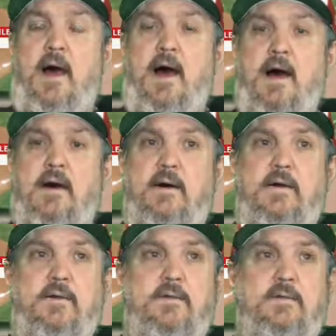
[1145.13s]
I
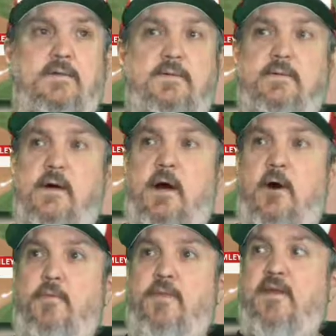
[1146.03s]

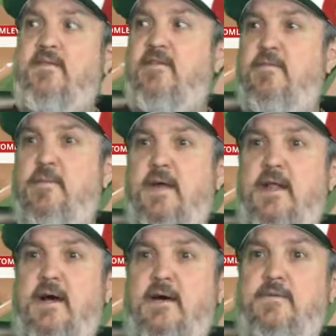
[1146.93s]
hope this has
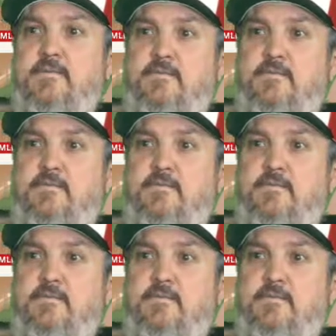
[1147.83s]
been a